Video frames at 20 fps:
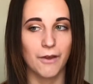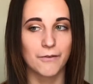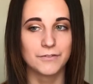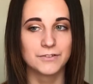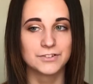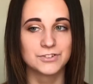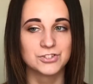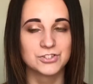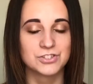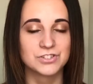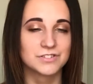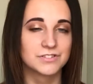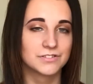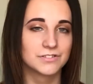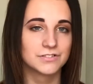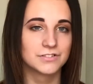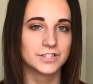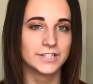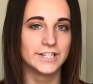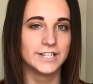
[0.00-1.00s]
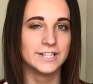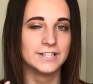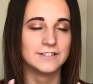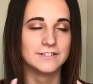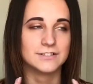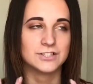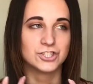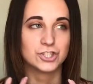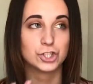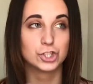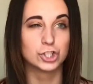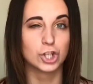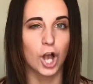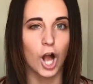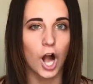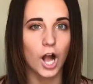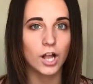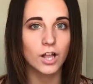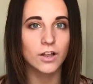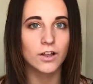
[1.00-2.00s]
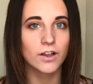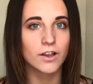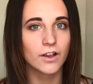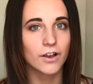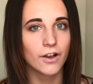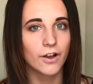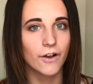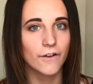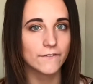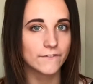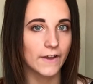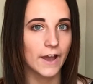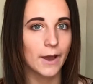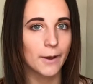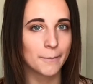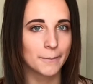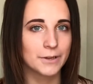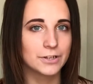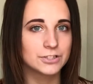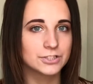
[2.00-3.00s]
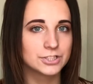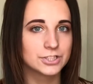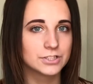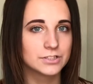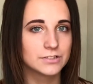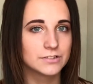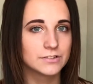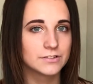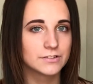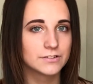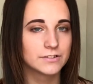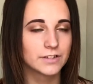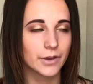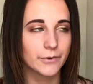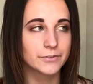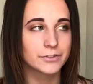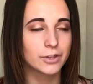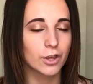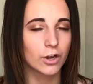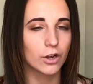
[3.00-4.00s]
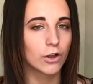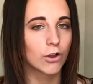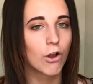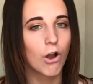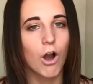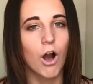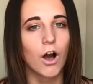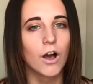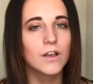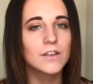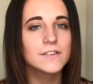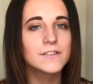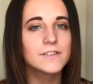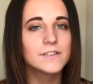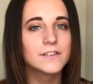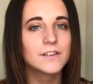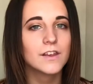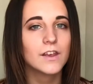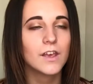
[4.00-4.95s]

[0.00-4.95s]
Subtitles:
I was just in shock of how much that was gonna cost.